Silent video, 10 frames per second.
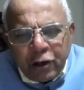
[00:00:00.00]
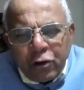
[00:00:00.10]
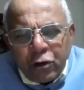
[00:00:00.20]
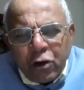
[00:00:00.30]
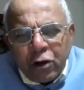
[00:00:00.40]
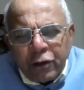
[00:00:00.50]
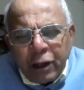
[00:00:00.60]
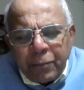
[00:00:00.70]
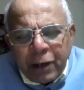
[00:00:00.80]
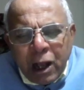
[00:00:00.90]
Then you have got
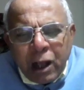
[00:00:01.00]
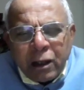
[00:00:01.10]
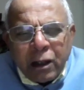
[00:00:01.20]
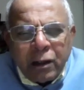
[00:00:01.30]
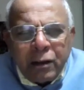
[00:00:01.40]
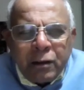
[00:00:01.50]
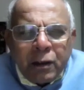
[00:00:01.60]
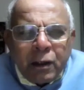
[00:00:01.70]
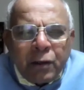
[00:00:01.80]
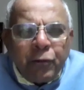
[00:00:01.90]
the Pinaka,
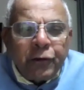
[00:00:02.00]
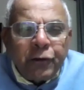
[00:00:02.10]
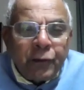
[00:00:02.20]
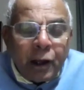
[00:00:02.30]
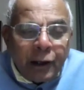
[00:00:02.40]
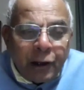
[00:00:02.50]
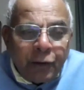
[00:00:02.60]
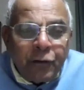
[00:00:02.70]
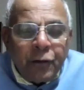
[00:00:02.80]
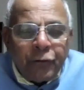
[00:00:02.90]
which is our
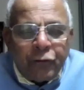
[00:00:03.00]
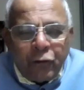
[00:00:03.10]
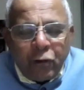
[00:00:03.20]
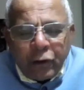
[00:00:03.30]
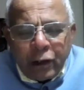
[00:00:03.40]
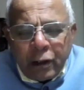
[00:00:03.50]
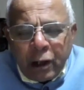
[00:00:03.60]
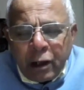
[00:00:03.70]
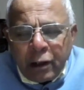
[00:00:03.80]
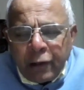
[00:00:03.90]
indigenous
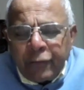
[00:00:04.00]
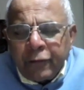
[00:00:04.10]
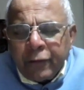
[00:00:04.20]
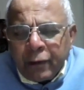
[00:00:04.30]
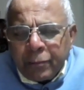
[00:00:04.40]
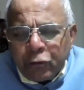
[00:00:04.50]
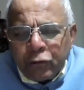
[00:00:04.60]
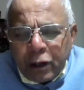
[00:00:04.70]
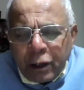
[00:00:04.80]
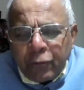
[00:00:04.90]
rocket. And this is up
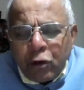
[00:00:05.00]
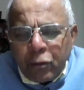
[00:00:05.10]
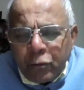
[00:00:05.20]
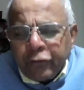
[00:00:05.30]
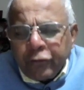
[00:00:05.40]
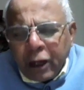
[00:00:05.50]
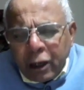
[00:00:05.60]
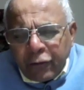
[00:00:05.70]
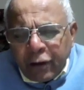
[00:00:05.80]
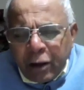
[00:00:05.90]
to 30, almost
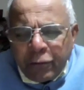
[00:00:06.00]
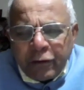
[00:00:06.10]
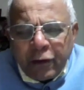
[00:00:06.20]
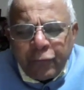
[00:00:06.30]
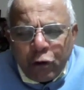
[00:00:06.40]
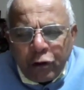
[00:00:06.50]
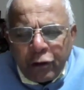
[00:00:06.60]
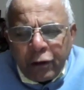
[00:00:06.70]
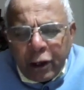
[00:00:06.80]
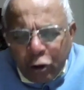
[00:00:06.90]
again, shall we say
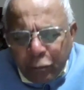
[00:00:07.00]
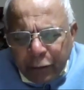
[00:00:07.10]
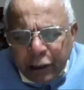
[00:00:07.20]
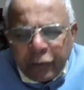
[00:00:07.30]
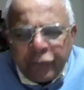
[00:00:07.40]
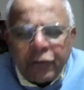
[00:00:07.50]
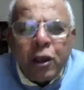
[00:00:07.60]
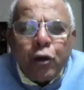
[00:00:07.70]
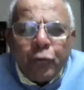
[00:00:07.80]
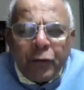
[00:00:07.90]
40 kilometers,
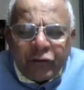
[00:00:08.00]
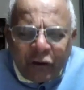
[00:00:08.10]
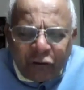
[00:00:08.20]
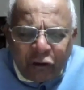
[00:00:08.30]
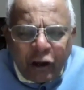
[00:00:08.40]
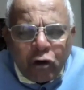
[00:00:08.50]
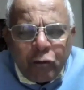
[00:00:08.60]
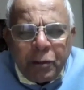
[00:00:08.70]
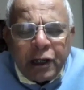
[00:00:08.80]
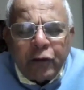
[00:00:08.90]
with 60
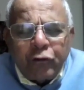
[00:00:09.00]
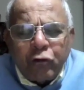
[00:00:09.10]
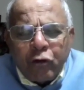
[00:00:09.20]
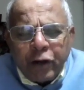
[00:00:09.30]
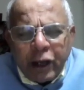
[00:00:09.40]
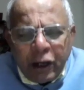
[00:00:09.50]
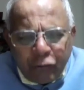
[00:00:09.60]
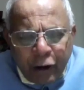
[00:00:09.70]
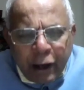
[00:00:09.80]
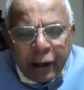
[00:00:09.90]
kilometers
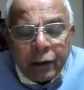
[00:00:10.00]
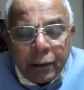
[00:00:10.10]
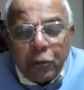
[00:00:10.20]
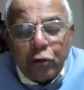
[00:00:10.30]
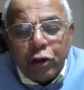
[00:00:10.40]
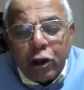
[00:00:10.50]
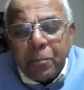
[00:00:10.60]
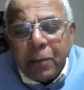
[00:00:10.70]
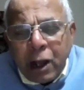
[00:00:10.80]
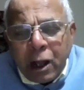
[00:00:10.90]
already tried. The beauty
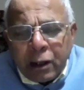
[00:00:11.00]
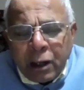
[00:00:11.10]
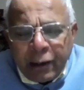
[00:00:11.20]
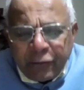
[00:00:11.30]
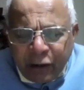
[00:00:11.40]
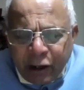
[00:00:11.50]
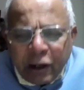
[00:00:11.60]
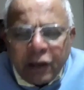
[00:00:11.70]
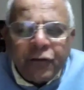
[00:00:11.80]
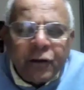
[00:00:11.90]
of Pinaka, it's an
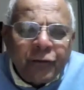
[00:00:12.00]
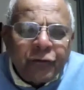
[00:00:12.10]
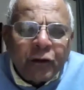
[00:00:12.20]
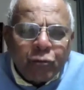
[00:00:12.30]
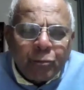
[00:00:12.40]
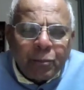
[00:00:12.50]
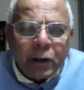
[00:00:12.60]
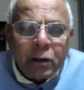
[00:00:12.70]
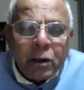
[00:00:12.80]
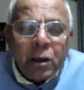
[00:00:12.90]
indigenous
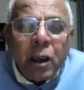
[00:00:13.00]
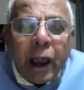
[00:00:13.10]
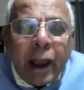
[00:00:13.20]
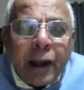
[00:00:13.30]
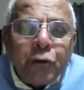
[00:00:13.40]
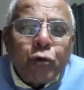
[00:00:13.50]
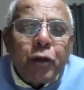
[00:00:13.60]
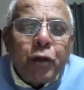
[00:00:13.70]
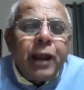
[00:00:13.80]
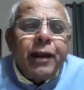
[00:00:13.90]
equipment. And
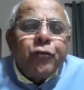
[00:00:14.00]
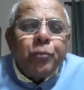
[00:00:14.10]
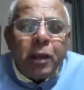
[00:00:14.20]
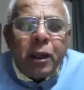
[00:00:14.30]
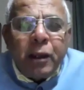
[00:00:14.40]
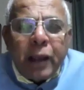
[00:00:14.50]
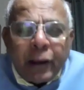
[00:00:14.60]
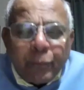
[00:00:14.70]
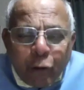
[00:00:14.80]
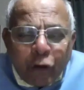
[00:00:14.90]
today it's
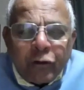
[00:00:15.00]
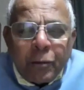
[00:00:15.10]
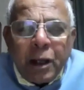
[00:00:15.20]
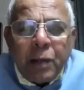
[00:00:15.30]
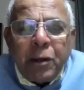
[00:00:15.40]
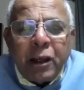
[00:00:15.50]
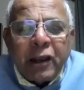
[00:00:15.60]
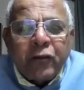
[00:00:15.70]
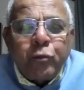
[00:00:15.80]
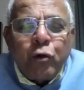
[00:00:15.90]
being possibly
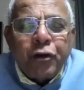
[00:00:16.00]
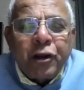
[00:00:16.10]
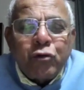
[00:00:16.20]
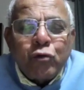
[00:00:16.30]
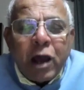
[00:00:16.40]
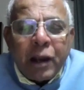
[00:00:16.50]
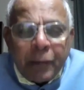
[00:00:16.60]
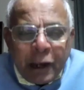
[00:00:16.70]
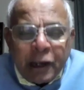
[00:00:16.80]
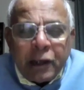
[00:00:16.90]
being exported to
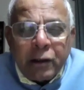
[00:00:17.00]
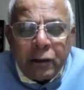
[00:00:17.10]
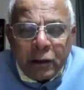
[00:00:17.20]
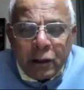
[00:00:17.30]
Armenia.